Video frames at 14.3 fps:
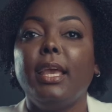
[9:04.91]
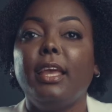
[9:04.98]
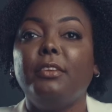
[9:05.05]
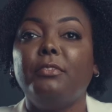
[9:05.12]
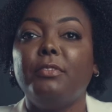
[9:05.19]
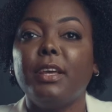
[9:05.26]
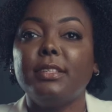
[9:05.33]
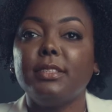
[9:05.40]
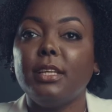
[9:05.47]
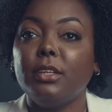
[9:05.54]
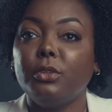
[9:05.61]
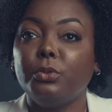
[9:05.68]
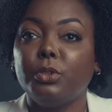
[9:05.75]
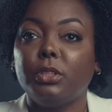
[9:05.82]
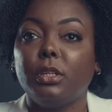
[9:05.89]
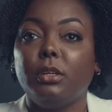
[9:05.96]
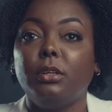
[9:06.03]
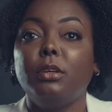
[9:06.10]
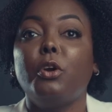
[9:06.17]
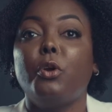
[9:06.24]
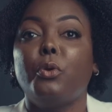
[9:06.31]
Invest Saint
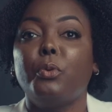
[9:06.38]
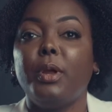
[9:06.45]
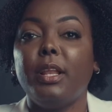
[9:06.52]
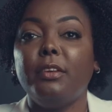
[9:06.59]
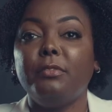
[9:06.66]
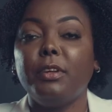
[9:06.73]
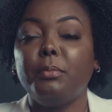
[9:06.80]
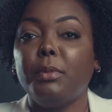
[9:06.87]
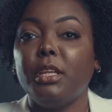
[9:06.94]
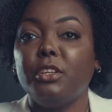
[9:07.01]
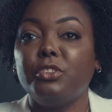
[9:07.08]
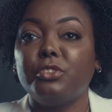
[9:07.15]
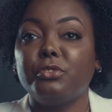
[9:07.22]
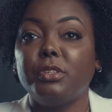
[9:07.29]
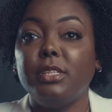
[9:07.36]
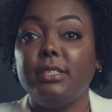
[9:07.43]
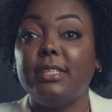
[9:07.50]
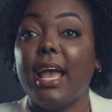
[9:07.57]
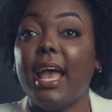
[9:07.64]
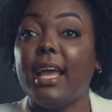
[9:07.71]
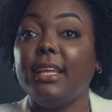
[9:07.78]
Lucia, relevant ministries,
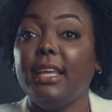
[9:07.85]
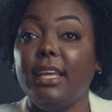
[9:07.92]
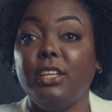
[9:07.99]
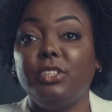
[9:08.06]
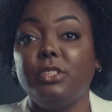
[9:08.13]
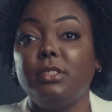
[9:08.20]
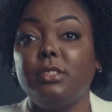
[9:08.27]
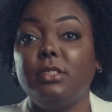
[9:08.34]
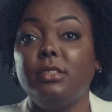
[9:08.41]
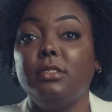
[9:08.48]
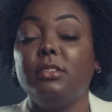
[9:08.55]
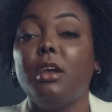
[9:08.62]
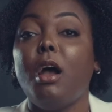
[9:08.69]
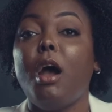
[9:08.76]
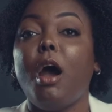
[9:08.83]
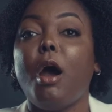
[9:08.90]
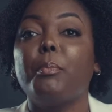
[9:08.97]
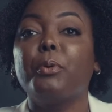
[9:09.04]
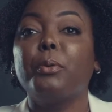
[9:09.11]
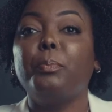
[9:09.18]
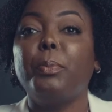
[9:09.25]
and agencies are
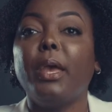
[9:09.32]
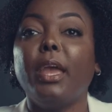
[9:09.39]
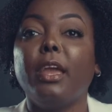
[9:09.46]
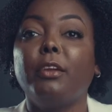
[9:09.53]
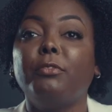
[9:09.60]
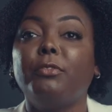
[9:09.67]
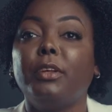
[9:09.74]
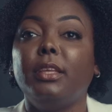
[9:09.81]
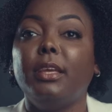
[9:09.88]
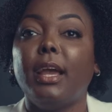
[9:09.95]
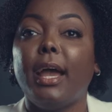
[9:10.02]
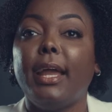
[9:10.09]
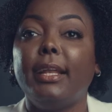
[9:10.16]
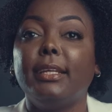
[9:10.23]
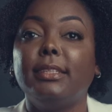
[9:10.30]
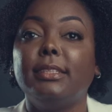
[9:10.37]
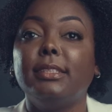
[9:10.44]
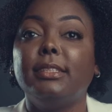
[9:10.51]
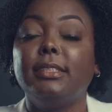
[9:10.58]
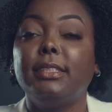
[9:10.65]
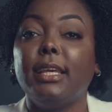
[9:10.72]
preparing for the island
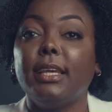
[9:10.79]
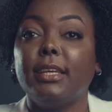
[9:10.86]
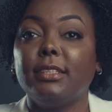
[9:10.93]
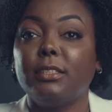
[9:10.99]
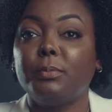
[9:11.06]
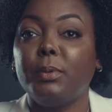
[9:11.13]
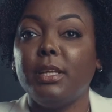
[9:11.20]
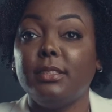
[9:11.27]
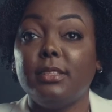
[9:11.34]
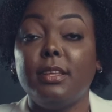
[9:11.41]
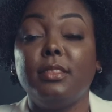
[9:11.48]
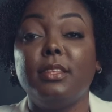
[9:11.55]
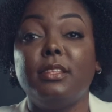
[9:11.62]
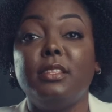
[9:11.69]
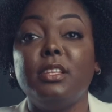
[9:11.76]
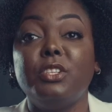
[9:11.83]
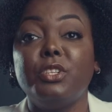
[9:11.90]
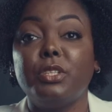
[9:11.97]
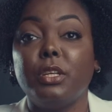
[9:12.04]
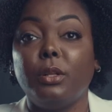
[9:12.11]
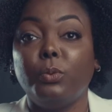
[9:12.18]
to take its place in the
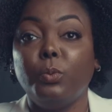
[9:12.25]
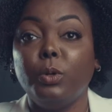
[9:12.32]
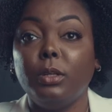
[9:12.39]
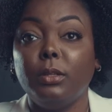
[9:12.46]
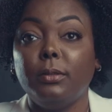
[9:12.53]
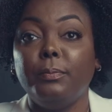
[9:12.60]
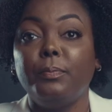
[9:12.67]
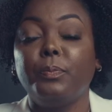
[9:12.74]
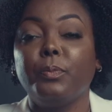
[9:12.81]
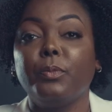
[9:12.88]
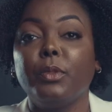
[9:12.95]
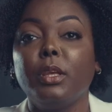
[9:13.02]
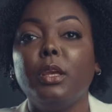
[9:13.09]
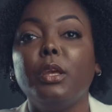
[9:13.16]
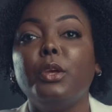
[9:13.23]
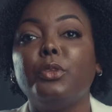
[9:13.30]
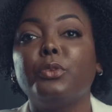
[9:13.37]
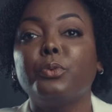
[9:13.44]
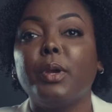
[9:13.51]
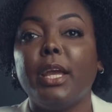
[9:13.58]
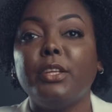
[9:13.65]
digital world.
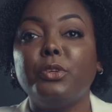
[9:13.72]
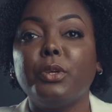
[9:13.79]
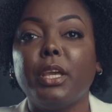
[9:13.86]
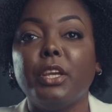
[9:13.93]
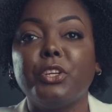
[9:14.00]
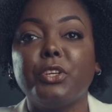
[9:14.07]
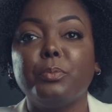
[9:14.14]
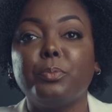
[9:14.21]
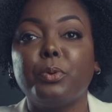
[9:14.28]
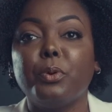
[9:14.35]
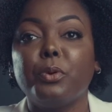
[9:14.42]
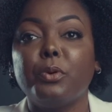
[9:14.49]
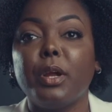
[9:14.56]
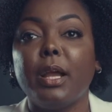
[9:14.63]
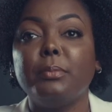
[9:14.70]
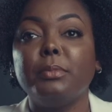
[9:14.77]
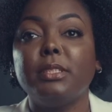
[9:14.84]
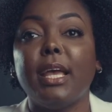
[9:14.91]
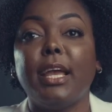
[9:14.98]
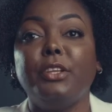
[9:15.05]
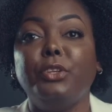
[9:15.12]
Through education
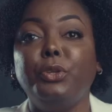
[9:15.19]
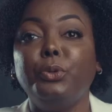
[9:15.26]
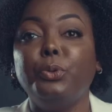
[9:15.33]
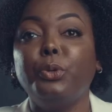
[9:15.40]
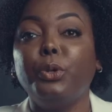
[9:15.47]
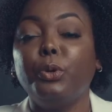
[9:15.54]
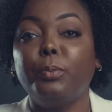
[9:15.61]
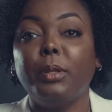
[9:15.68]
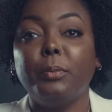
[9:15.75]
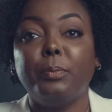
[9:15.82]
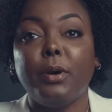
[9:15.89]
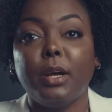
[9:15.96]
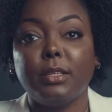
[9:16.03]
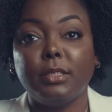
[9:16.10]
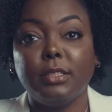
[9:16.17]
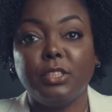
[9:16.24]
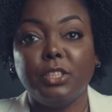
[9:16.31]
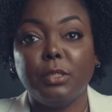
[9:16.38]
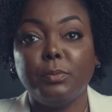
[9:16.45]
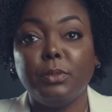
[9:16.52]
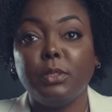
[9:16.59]
programs and new global
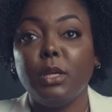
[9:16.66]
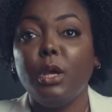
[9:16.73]
partnerships,